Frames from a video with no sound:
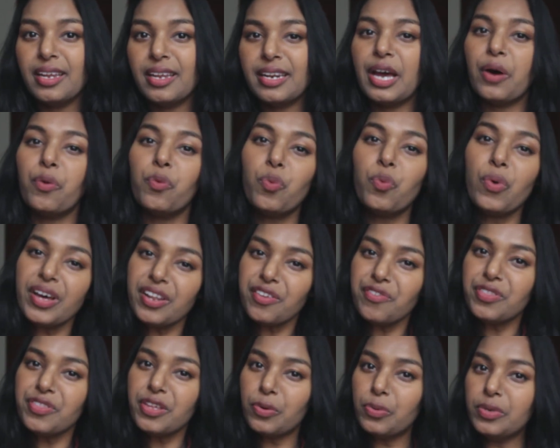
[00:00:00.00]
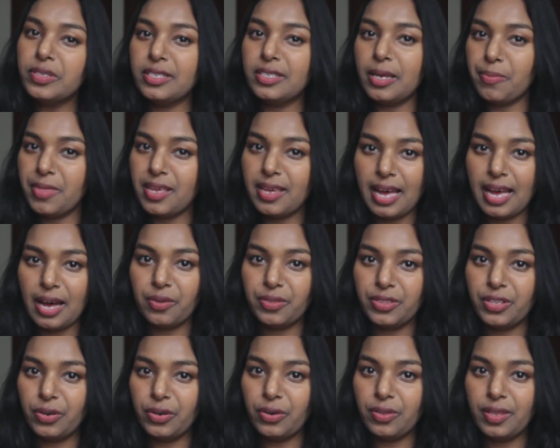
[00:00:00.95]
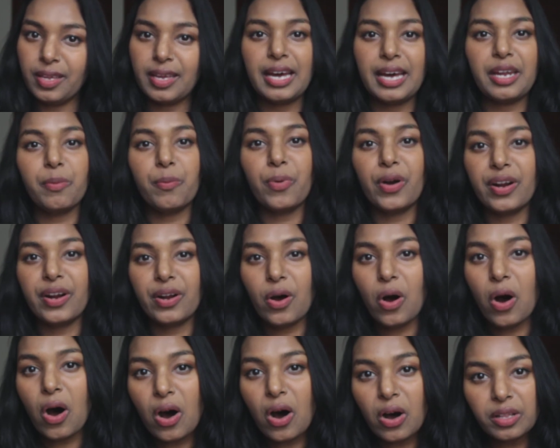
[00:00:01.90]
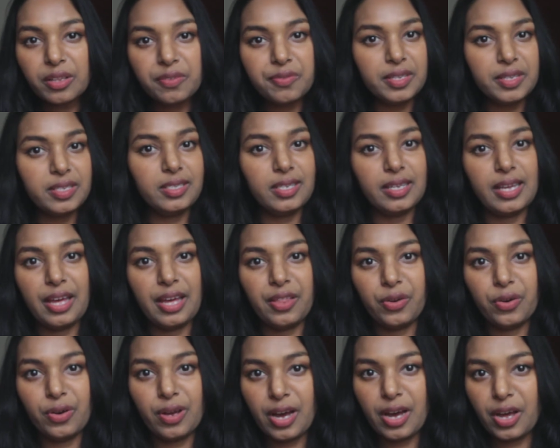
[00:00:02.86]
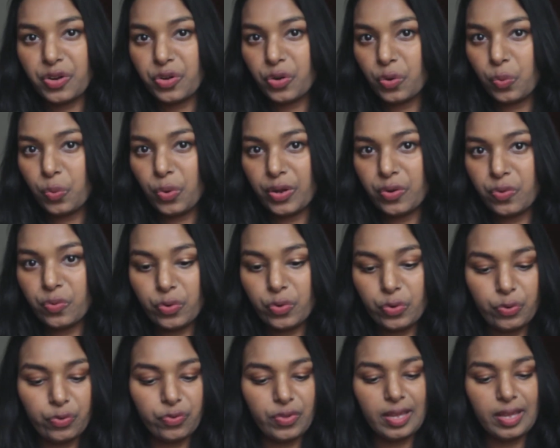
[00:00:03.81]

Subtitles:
Now, what if there was something out there that kind of brought all of this together under one roof?